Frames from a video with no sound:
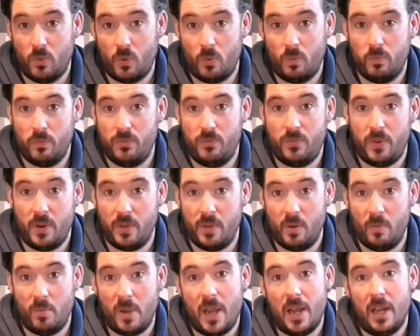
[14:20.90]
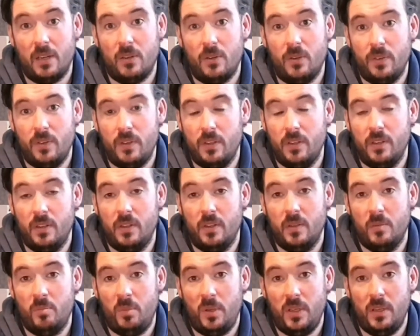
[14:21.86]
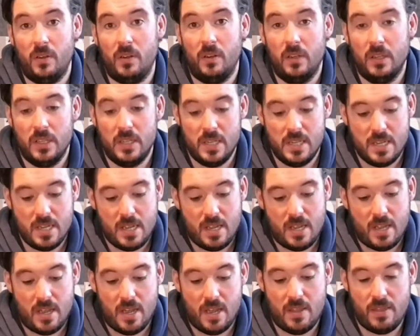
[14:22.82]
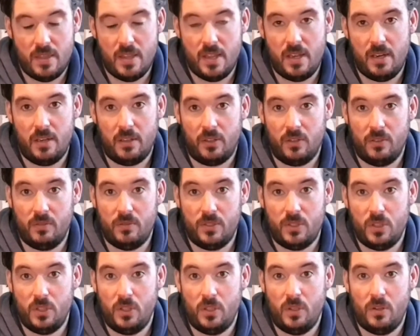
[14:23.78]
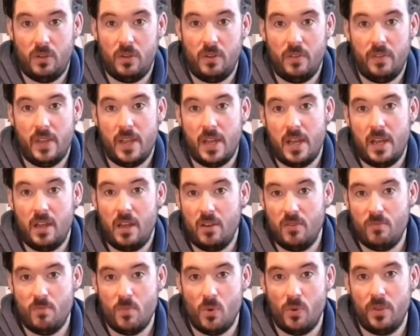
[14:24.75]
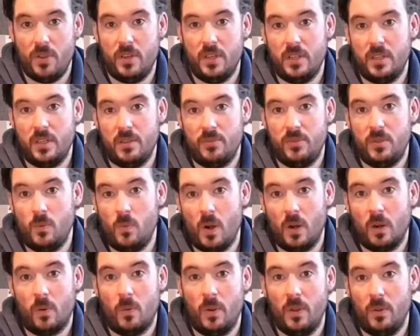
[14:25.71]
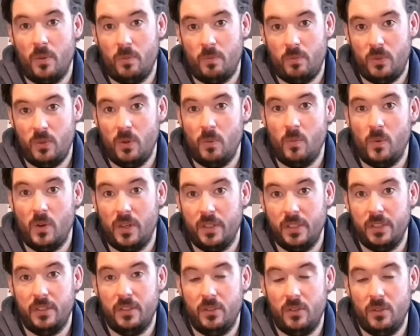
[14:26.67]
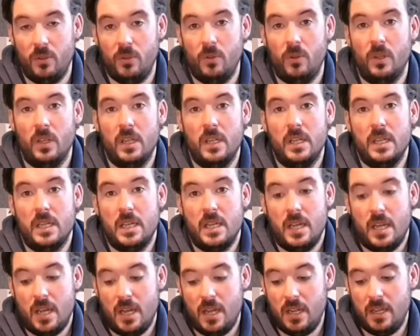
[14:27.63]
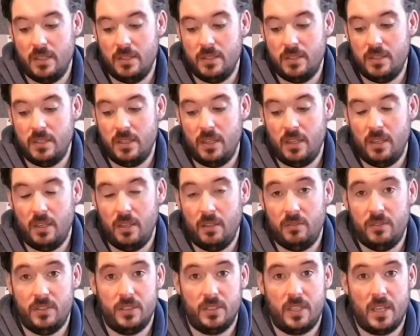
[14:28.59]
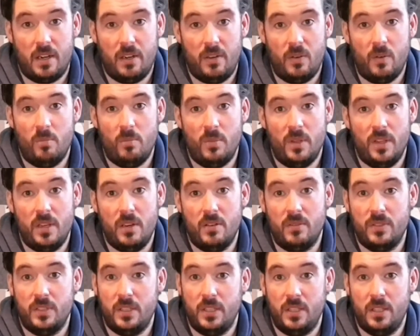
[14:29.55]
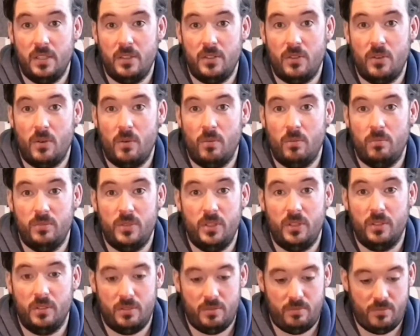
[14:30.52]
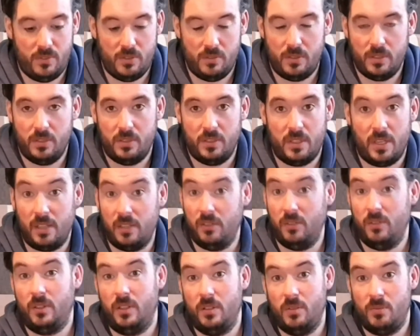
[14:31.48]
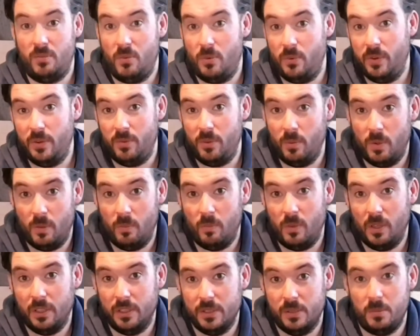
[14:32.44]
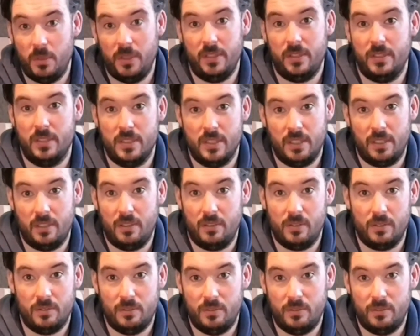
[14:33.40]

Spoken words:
further back on the pier, and then I could secure it on that. I had more than enough to work with, doing what I need to do, and just carry on. But then obviously then you could stand and look at your phone if you want while it's waiting to sink, or